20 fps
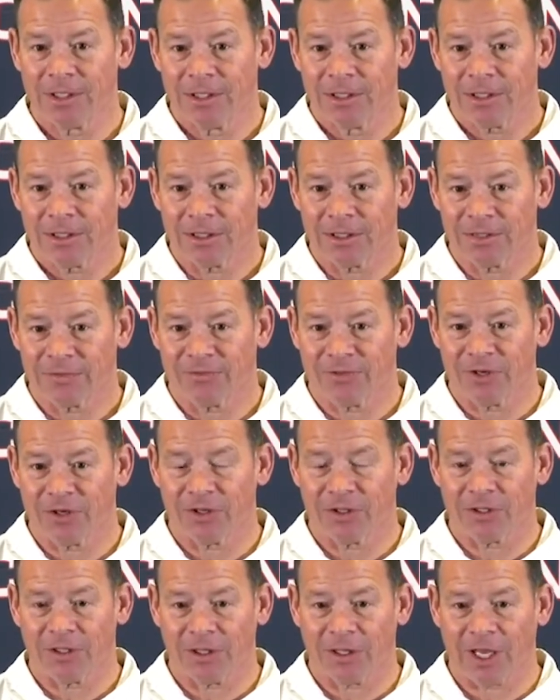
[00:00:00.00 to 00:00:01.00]
Because if there
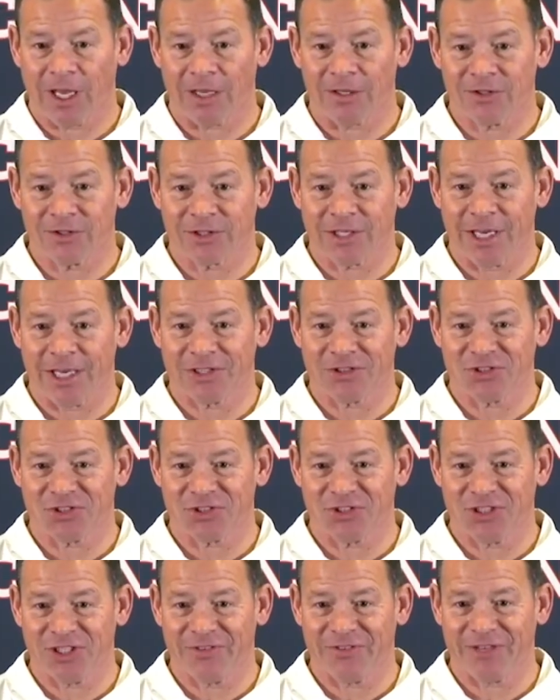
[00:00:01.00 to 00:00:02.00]
a lot of those guys are
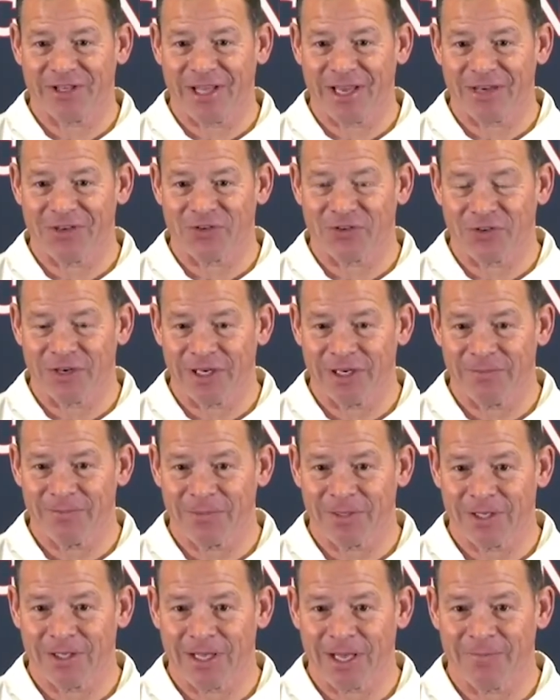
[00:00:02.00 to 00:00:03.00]
achieving that dream,
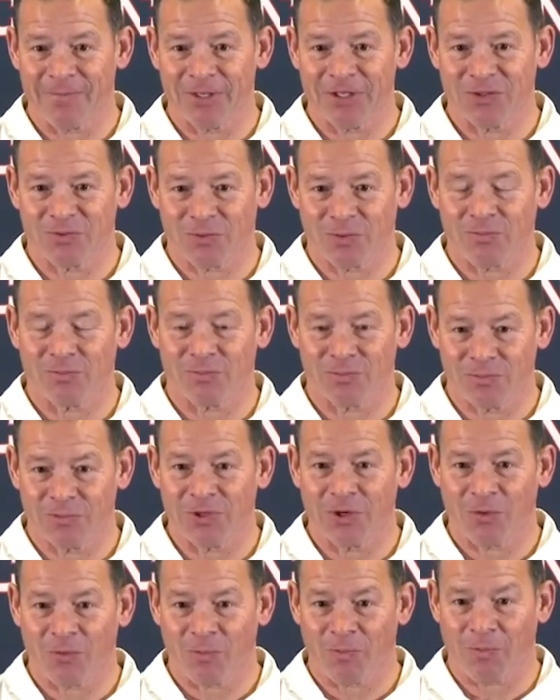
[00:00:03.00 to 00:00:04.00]
then that means we're
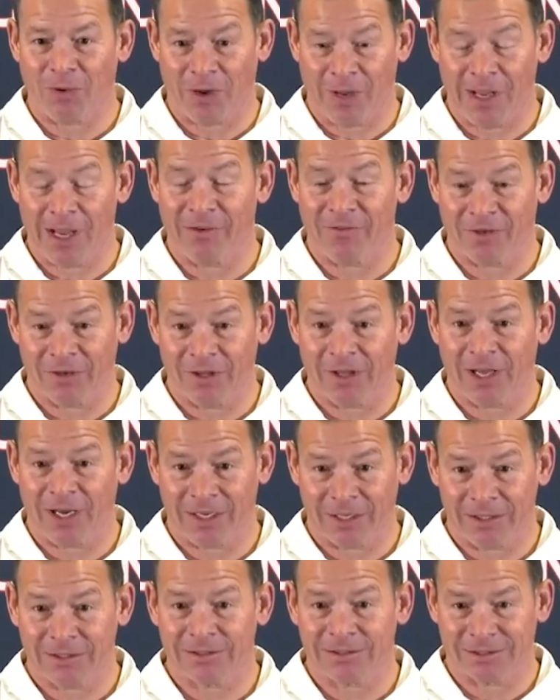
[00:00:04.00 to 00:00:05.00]
probably having a lot
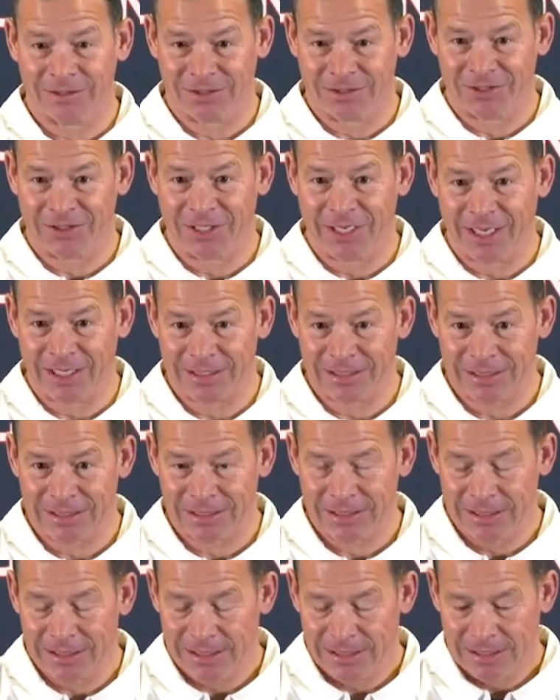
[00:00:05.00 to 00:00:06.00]
of success.
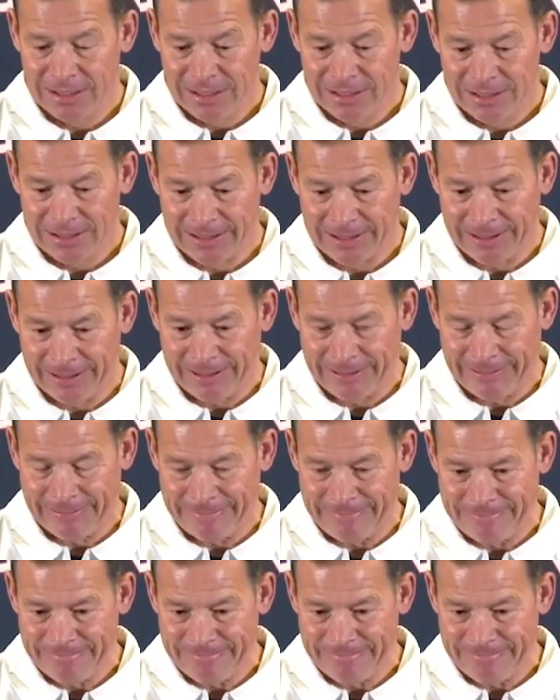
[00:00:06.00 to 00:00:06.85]
That's